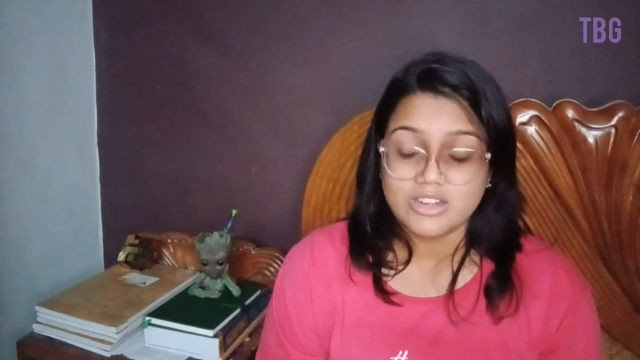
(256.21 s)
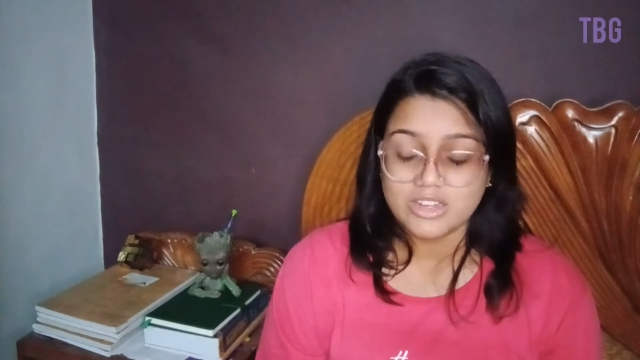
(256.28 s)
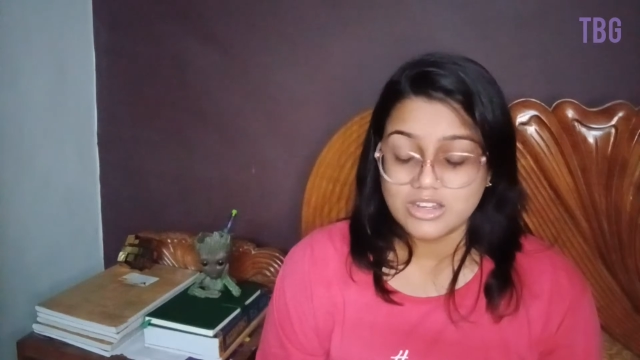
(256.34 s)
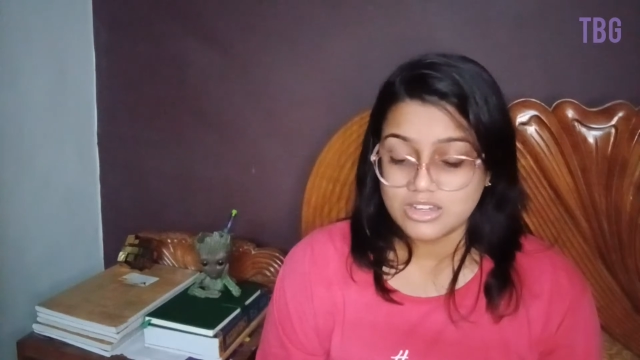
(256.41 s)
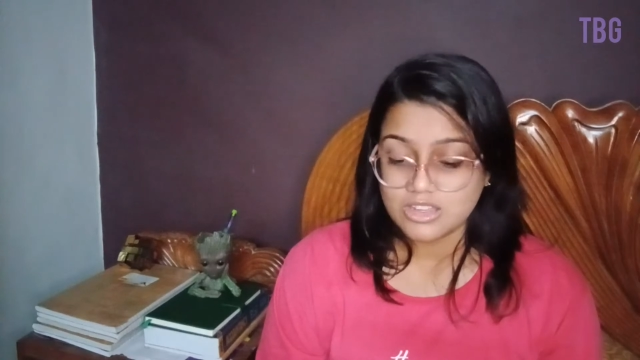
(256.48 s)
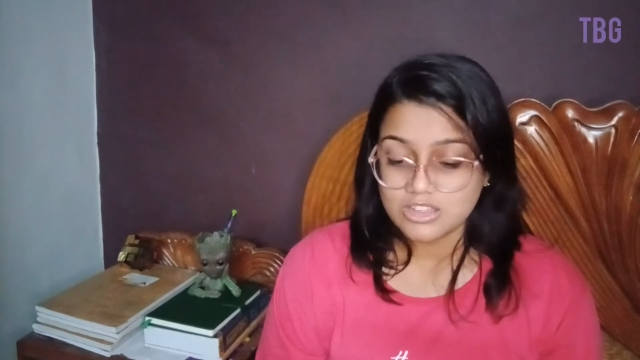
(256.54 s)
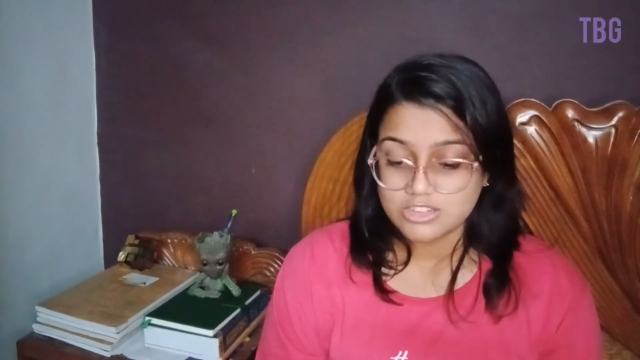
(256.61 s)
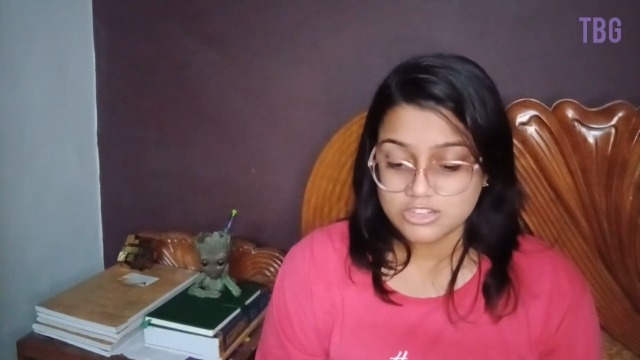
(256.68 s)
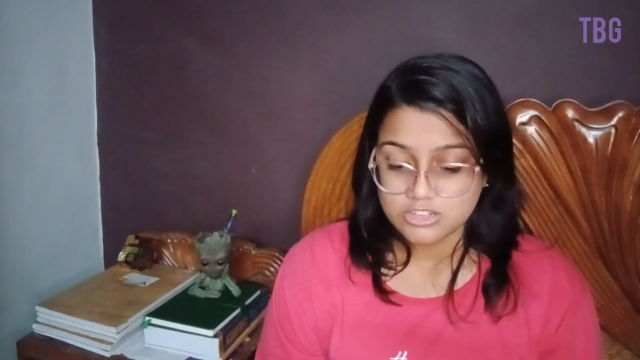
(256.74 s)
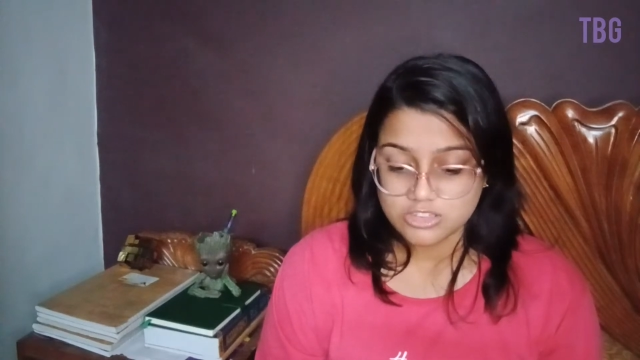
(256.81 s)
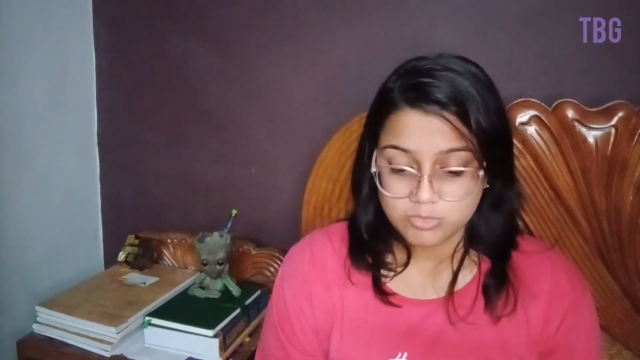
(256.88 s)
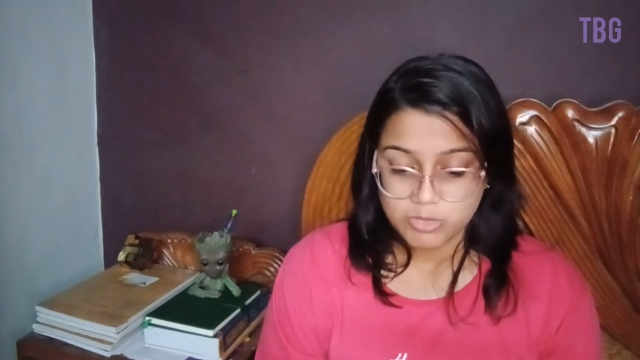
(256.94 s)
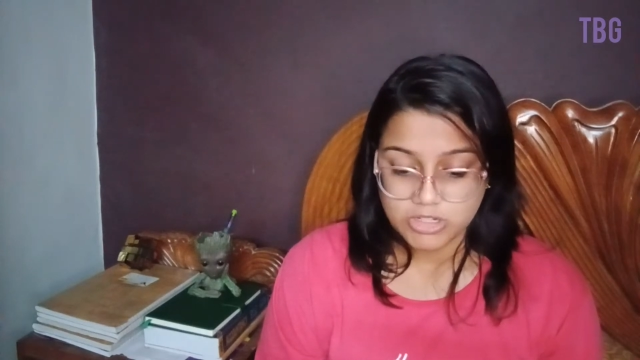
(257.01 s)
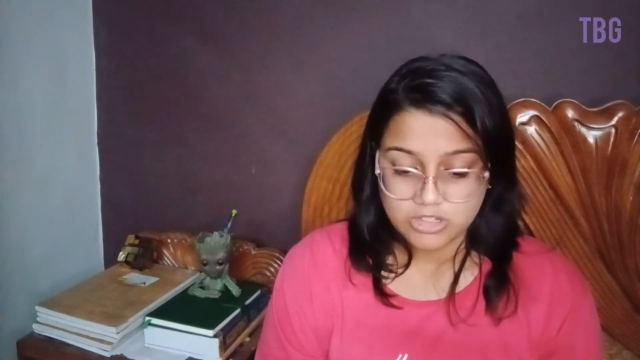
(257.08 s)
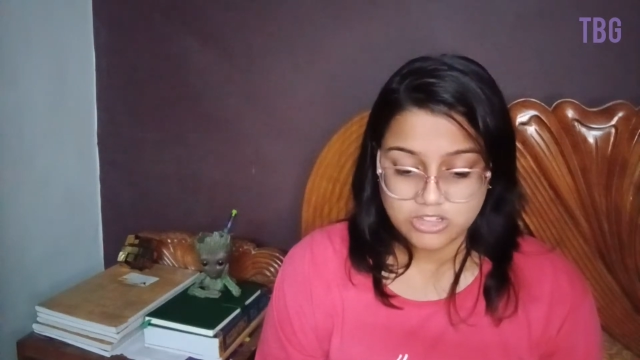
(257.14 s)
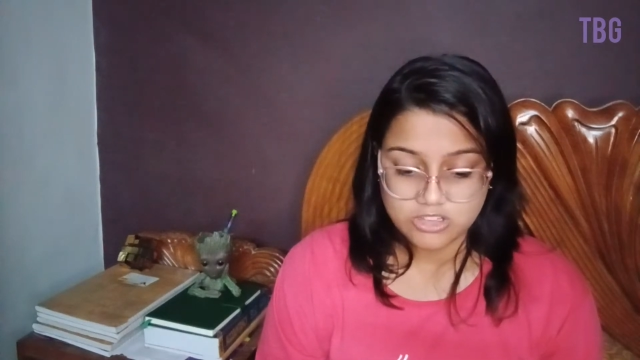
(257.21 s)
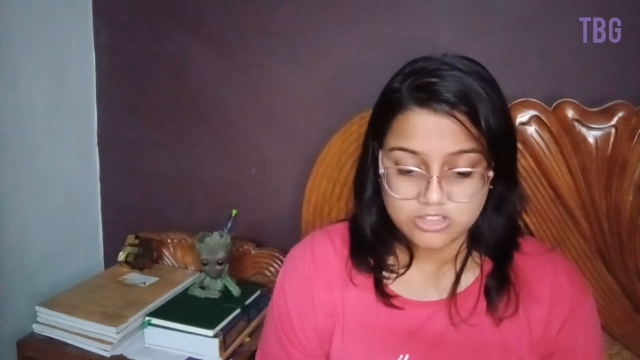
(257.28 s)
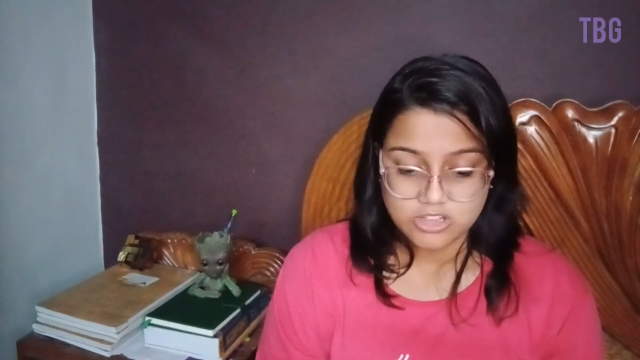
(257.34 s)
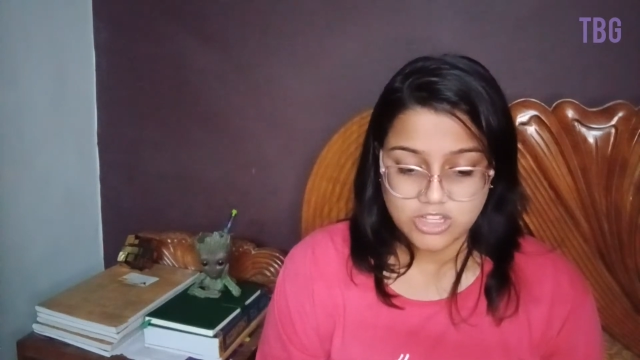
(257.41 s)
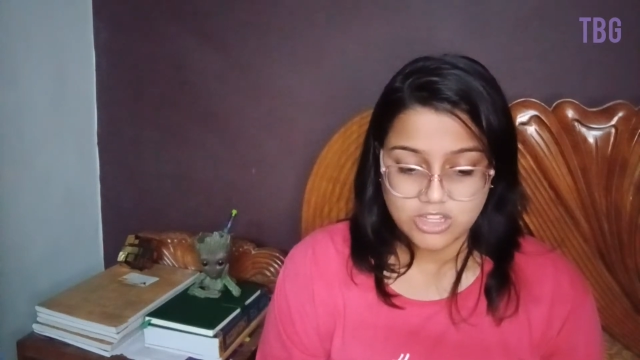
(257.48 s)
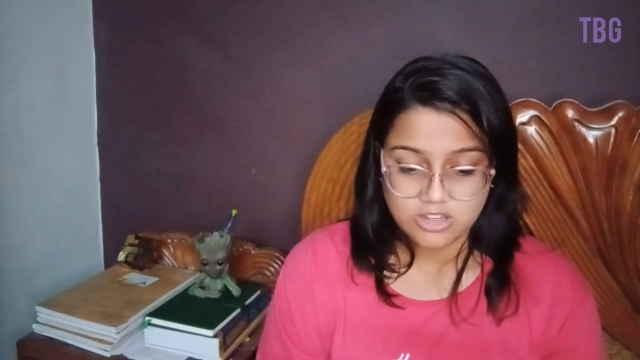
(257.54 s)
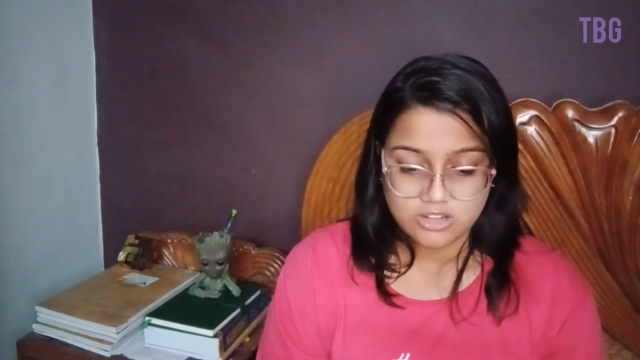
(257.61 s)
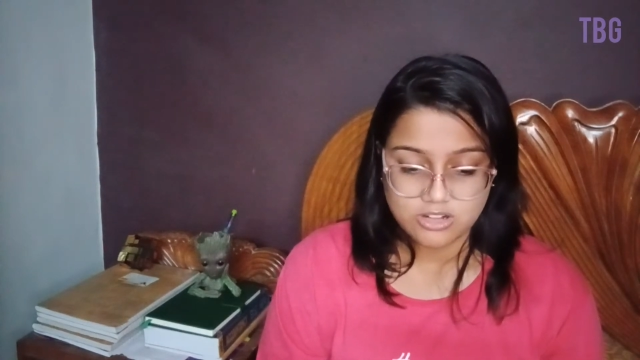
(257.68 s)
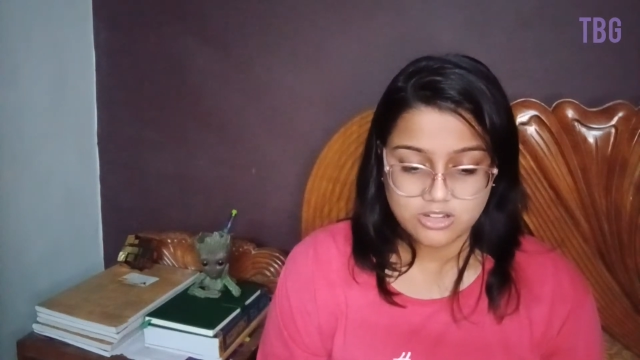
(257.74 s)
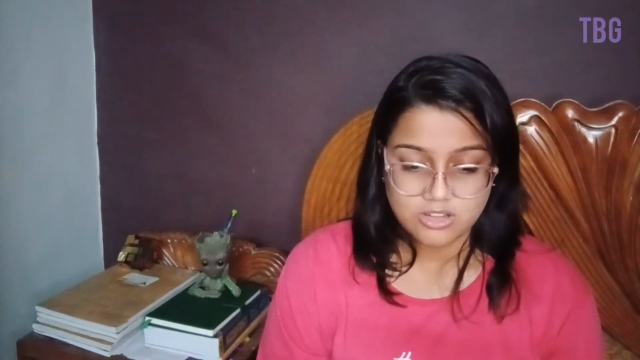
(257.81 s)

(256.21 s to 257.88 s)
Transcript: dear teachers, because like